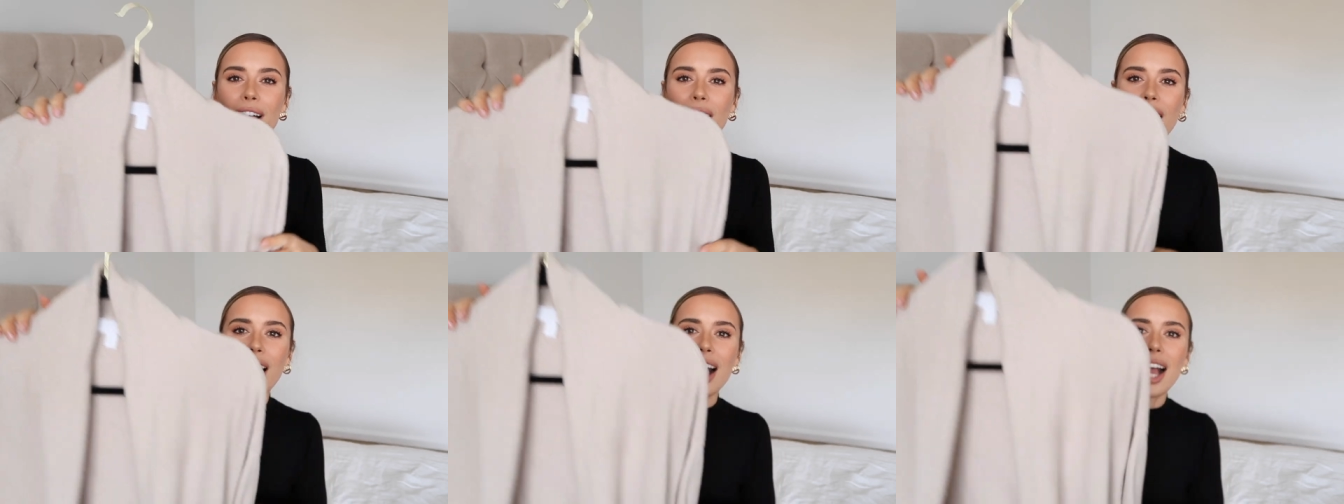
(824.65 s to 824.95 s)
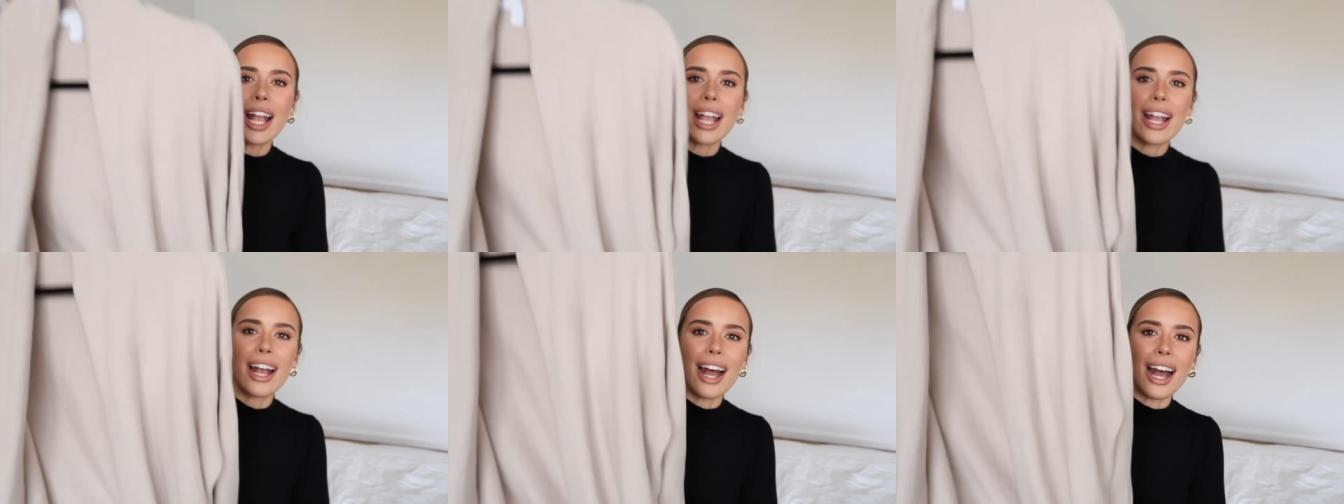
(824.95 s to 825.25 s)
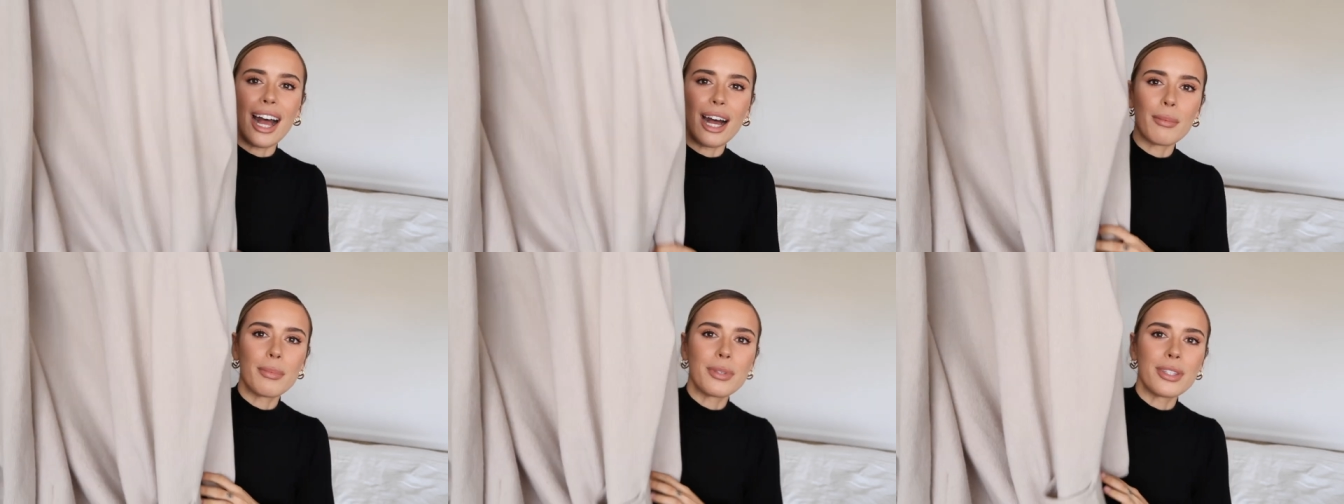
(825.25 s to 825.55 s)
i
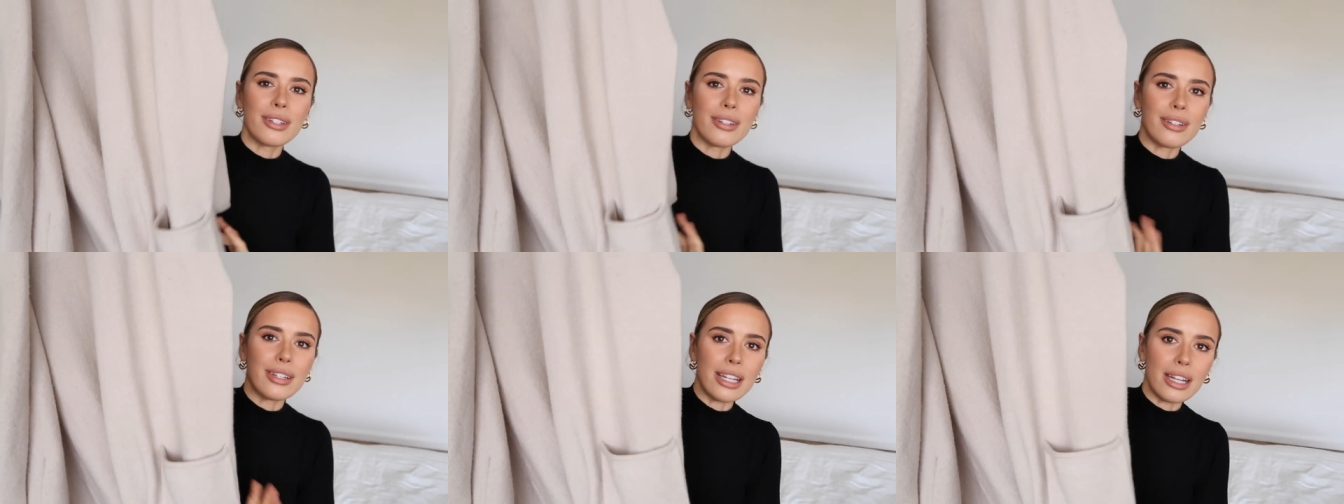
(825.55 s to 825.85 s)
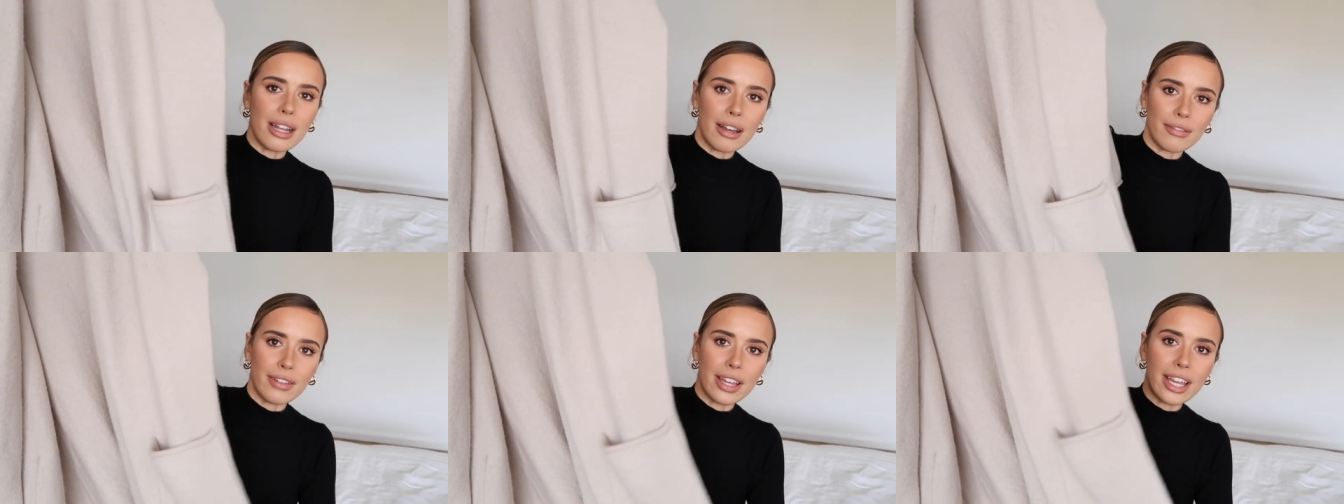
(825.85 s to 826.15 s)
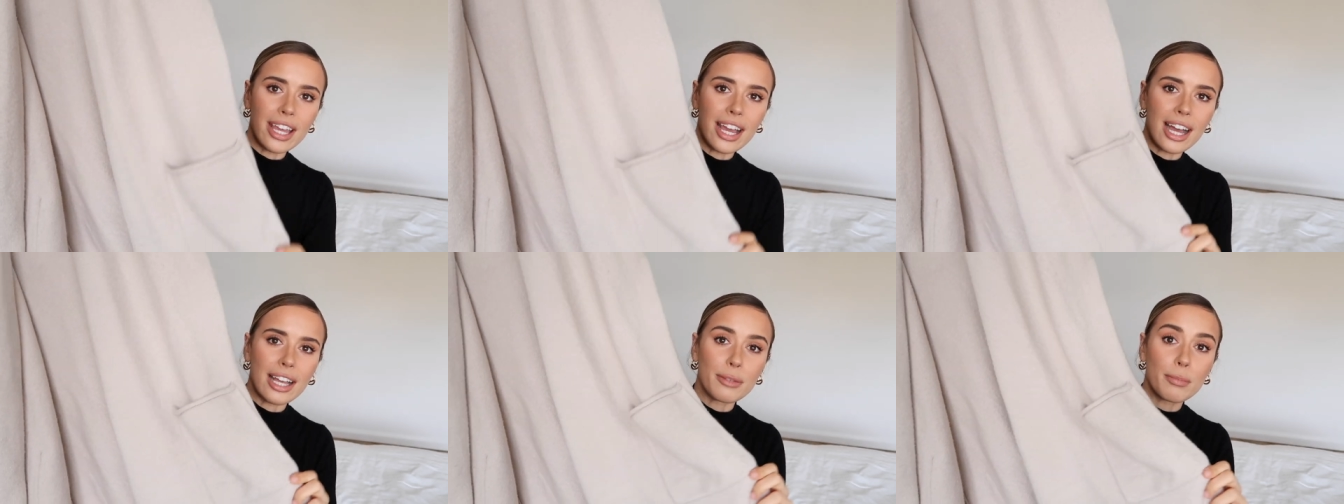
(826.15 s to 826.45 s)
absolutely love
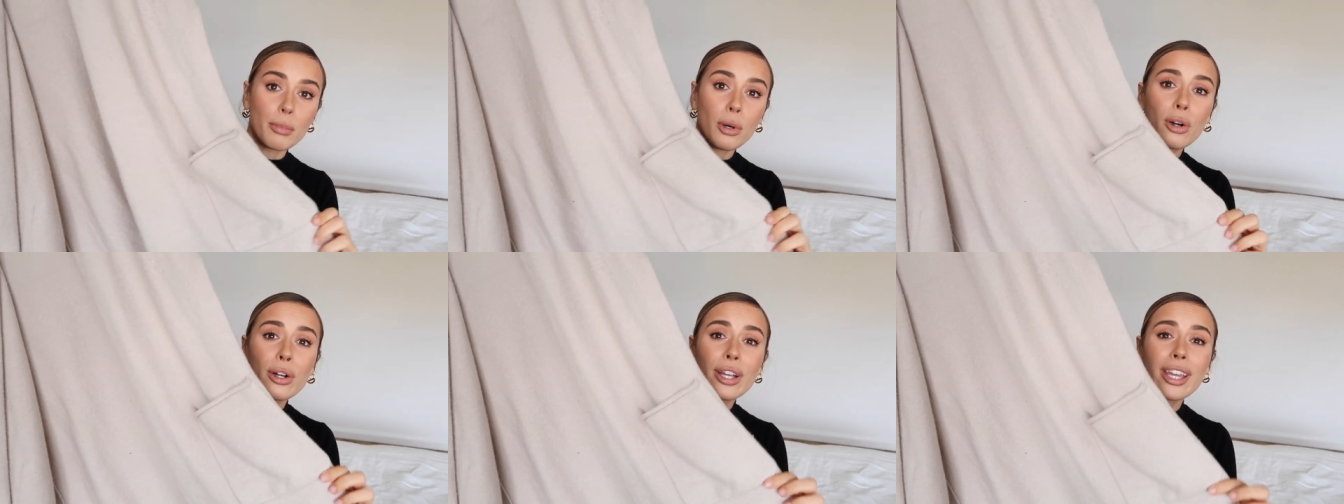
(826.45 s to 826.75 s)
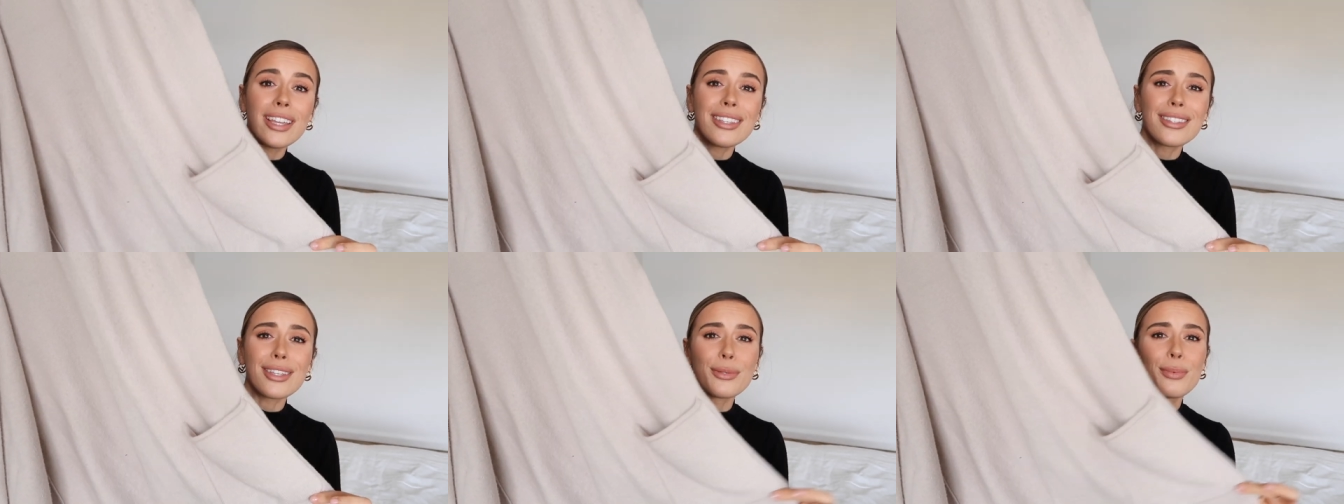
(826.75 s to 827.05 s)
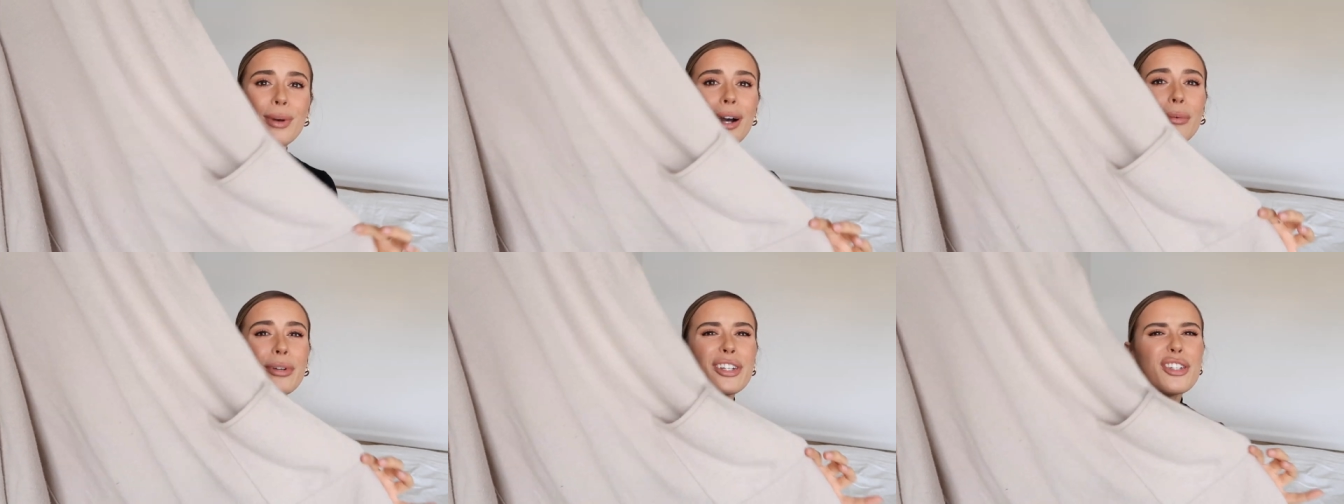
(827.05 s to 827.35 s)
it it has pockets as
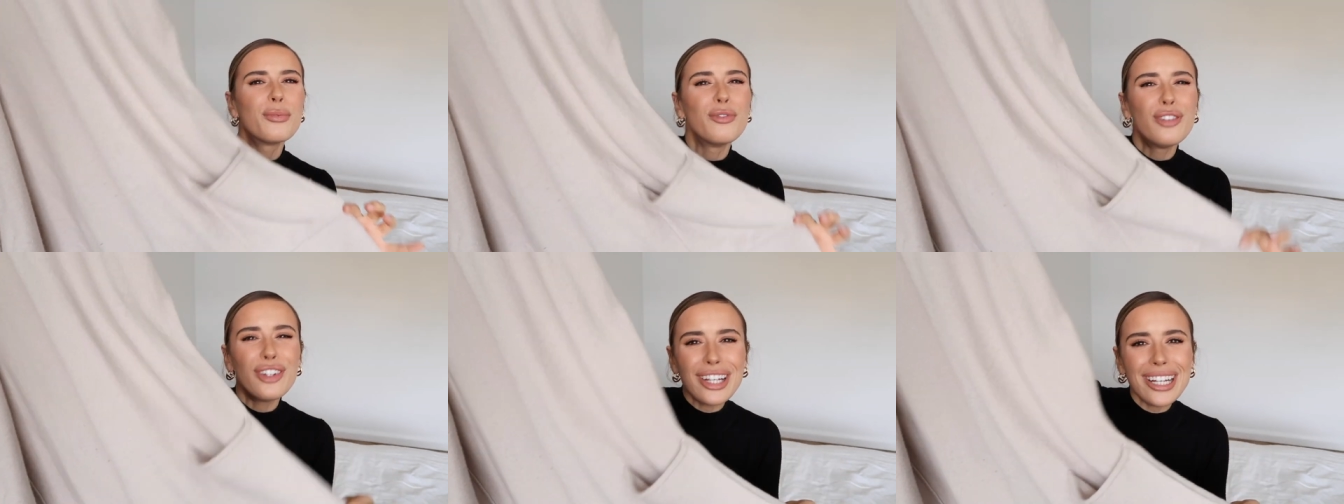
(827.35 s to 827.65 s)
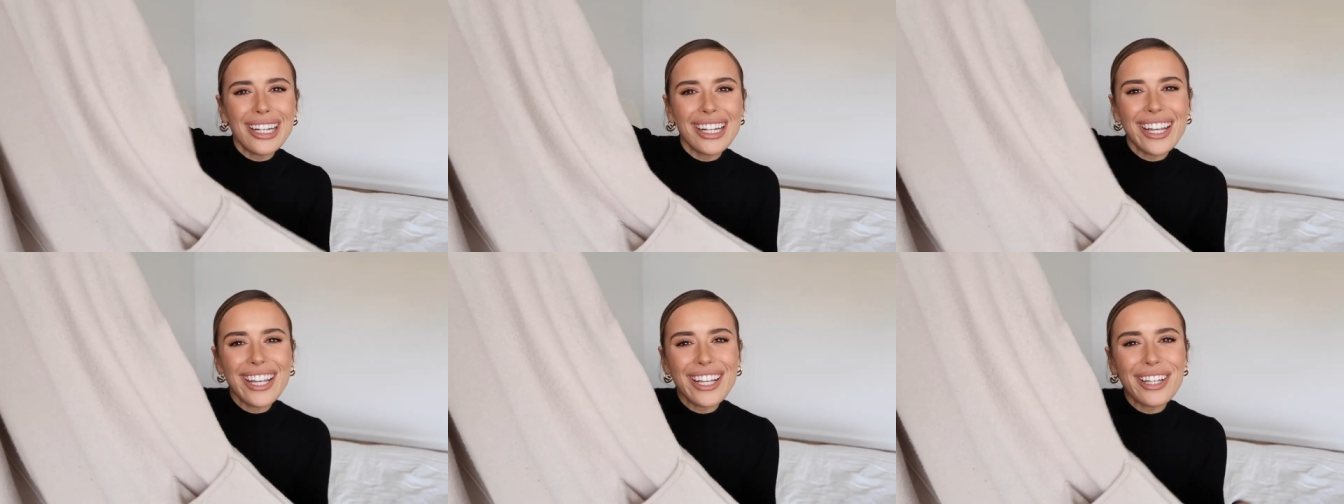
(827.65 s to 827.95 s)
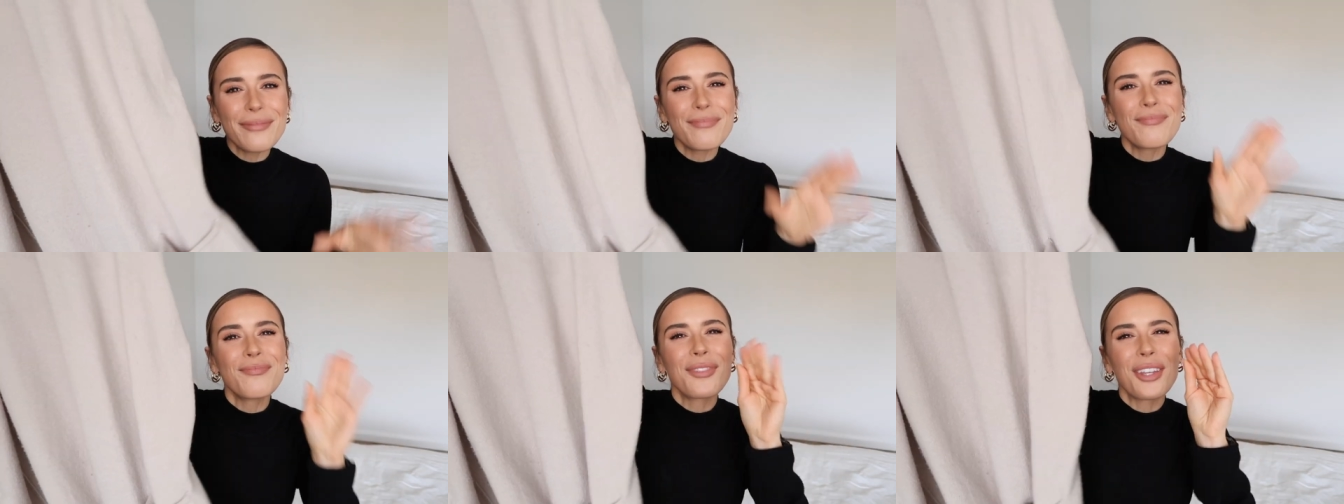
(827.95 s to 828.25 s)
well which
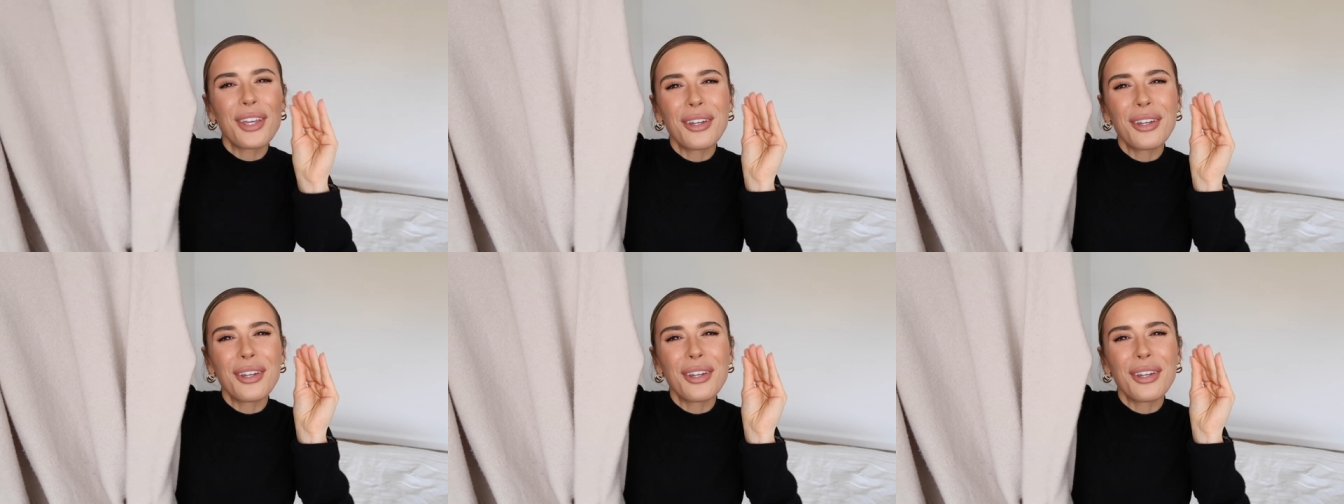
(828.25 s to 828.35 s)
really